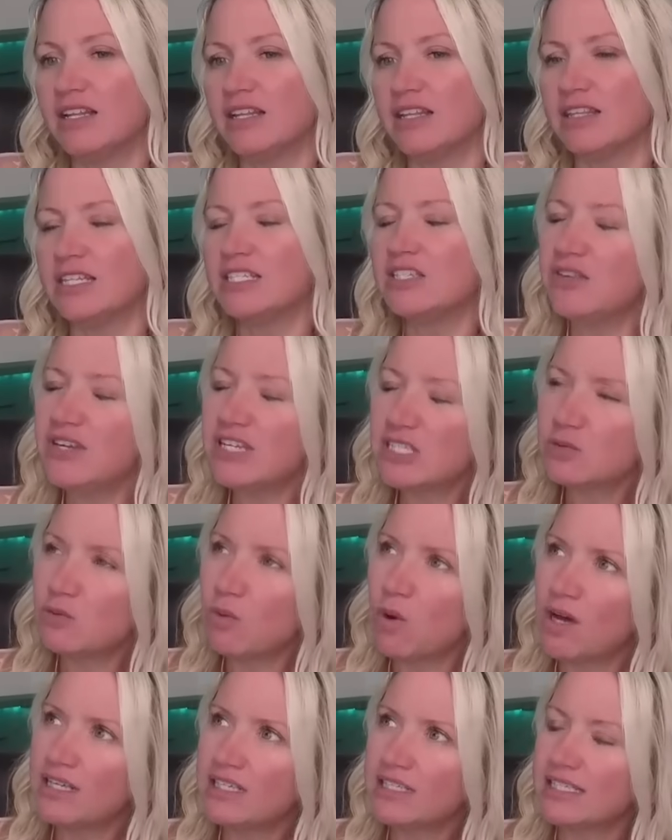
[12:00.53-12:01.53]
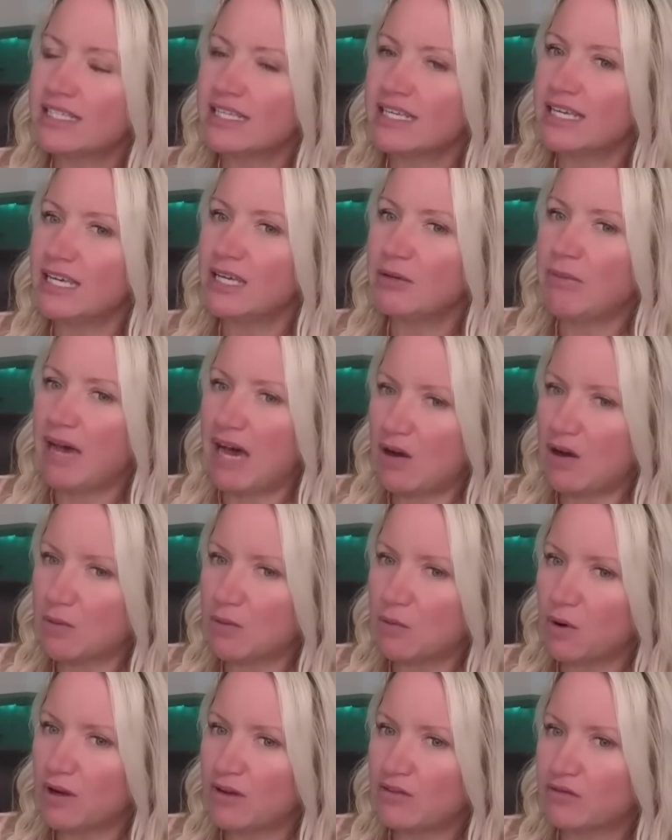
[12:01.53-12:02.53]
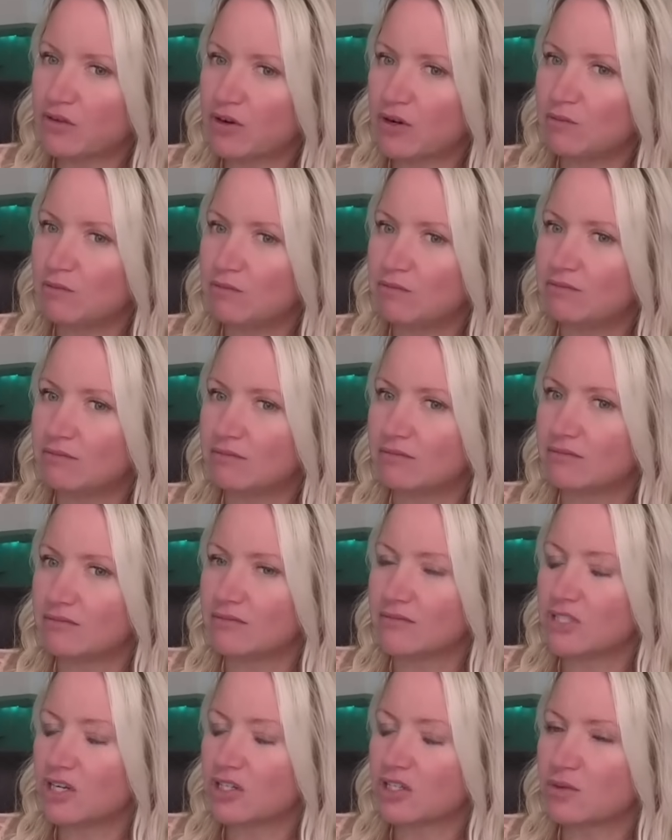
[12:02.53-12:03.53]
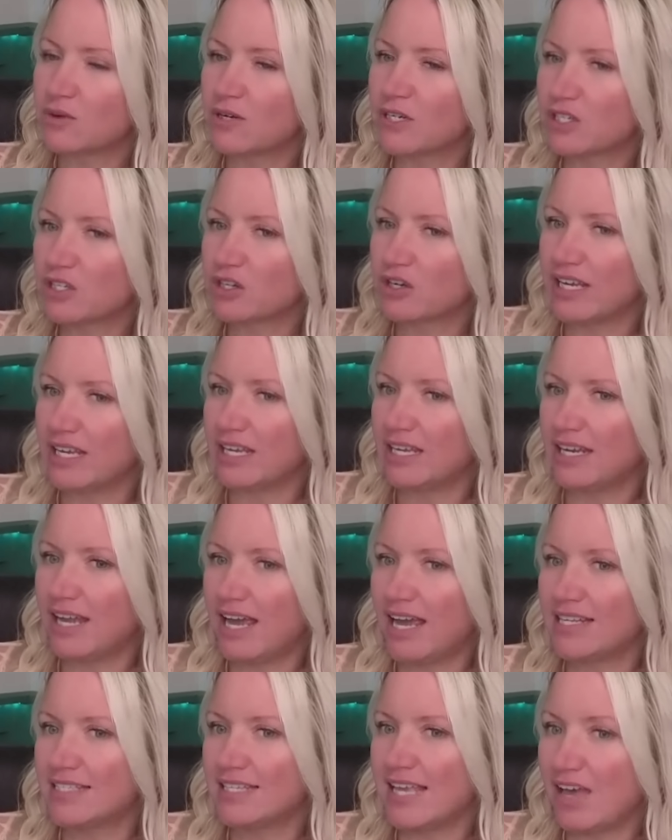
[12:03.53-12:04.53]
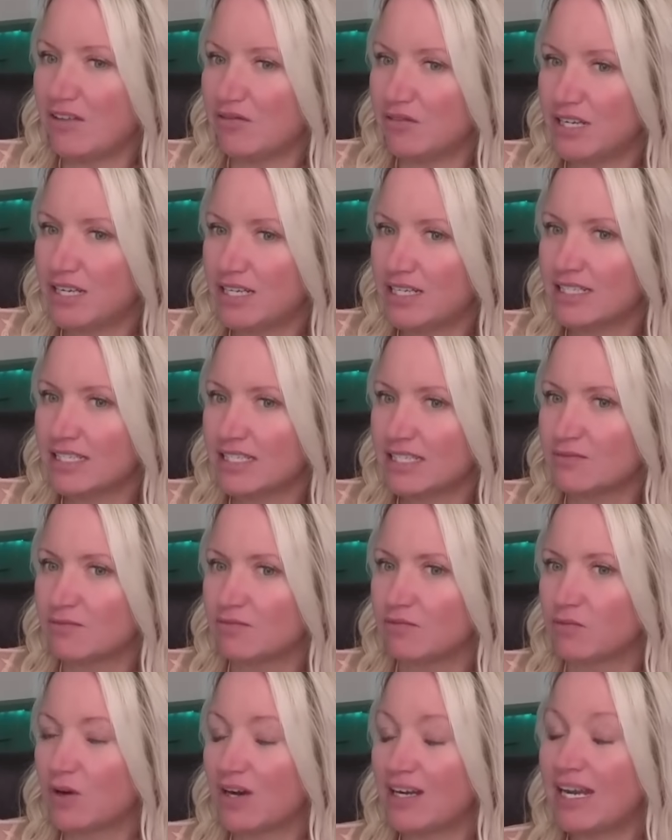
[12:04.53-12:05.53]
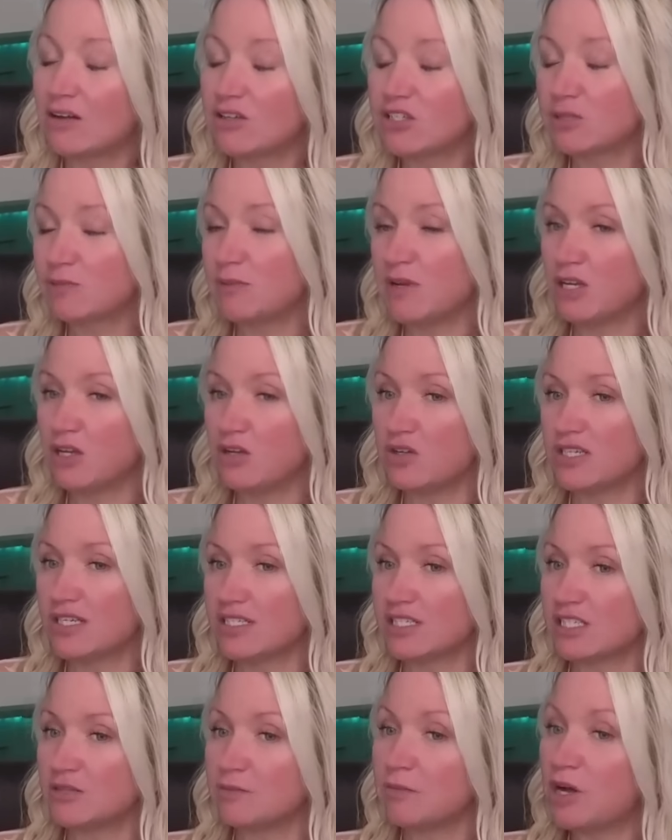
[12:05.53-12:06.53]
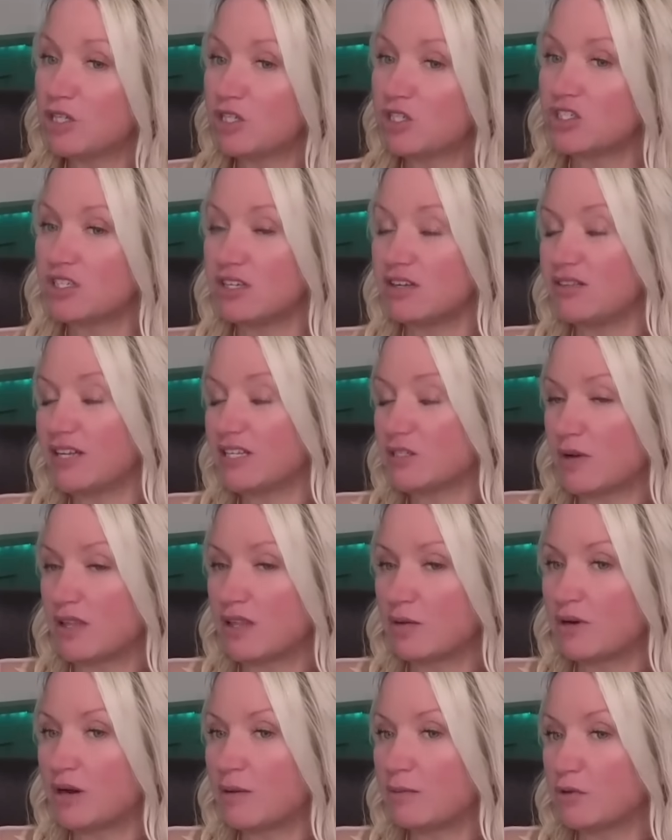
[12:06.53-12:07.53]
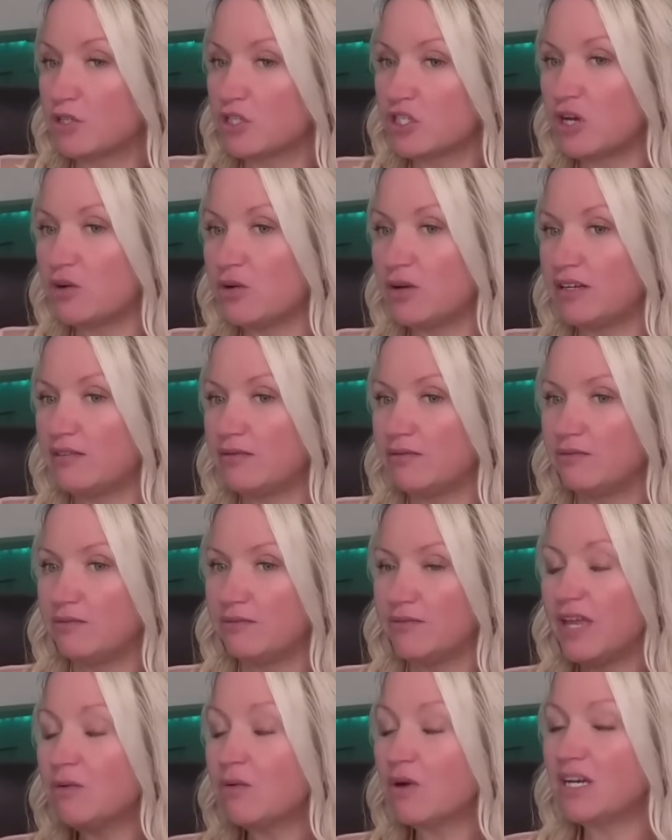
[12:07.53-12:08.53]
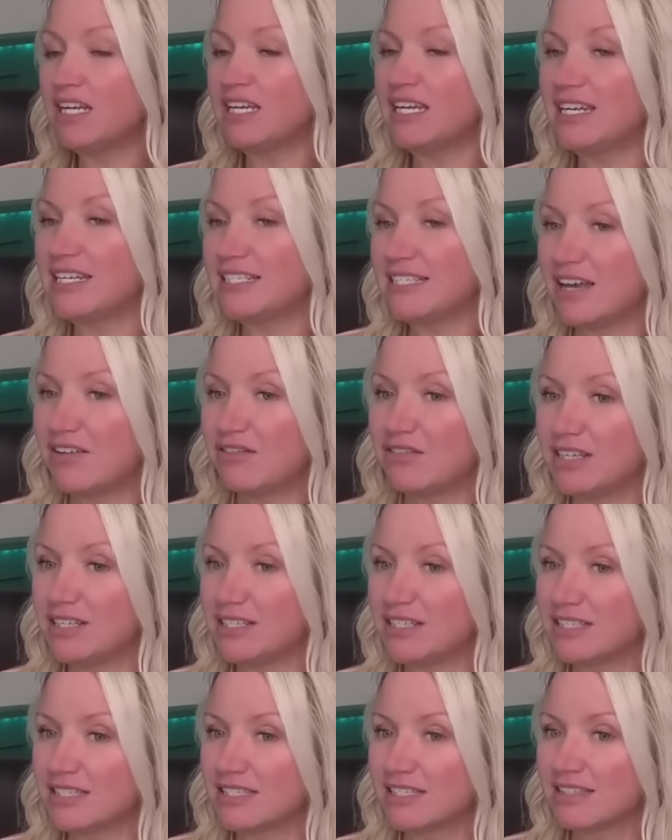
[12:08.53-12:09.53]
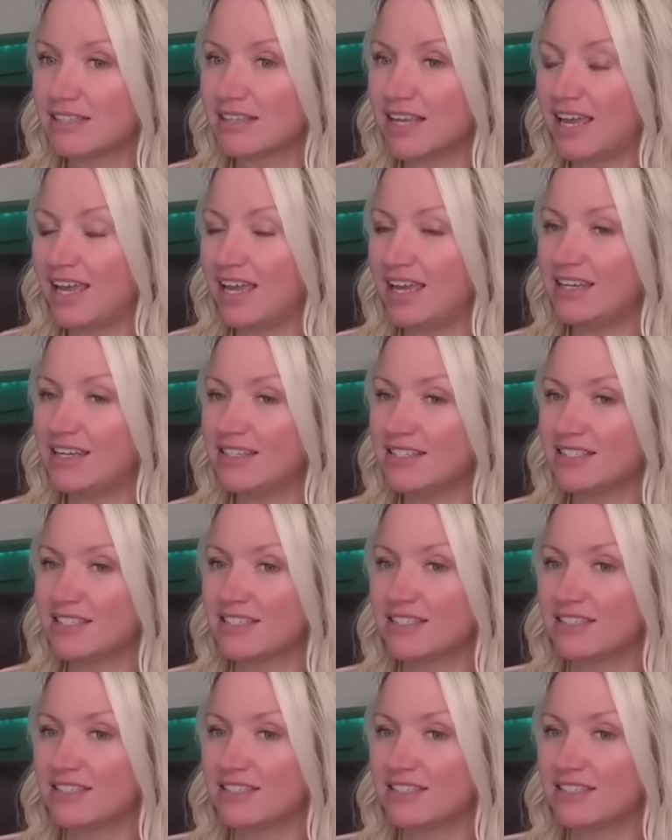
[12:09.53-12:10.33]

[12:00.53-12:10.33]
the defense wants the PowerPoint from Dr. Rentschler in as evidence. Right now, it's just being used as a demonstrative. That's why they were able to show it. They want it in as evidence, and